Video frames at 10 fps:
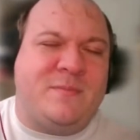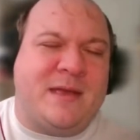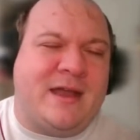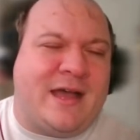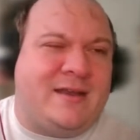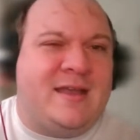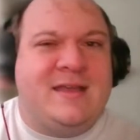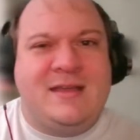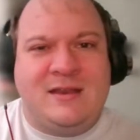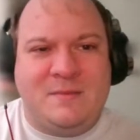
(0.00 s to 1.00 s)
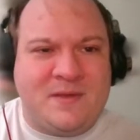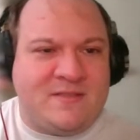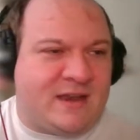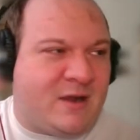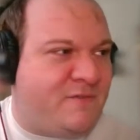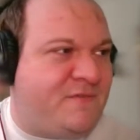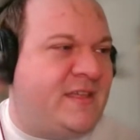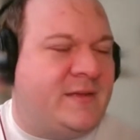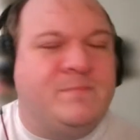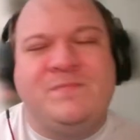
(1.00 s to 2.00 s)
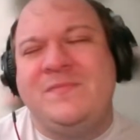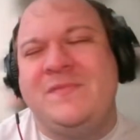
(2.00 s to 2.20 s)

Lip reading: We may not. Depends on how we're feeling.